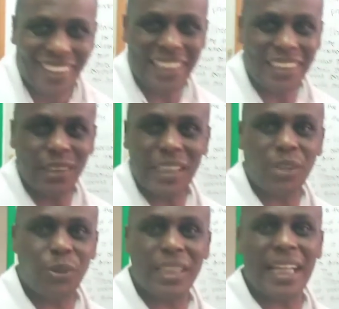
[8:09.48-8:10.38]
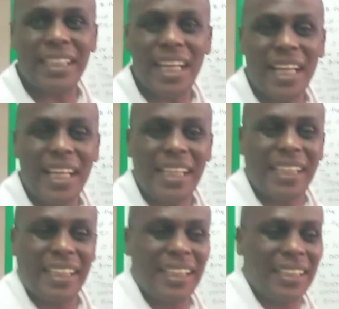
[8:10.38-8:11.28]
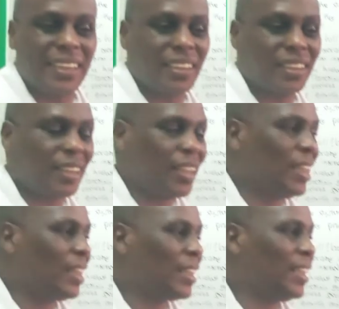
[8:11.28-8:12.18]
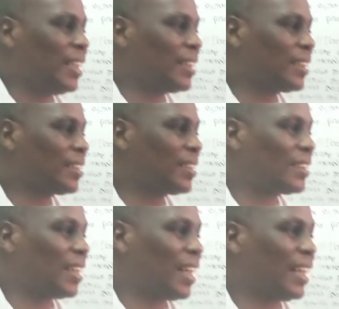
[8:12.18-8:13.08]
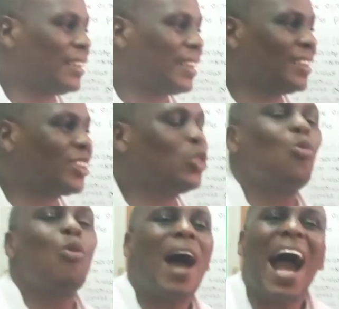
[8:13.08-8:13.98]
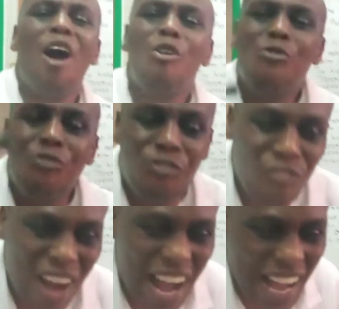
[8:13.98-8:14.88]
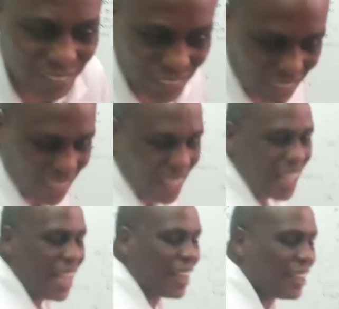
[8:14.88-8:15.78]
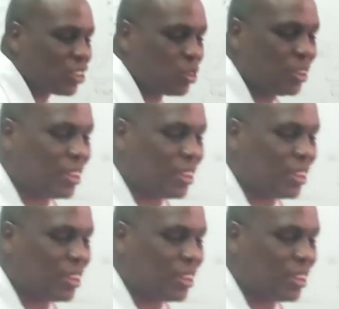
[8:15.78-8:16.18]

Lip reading: It's dealt with under kinetics. Kinetics tells you how fast a reaction is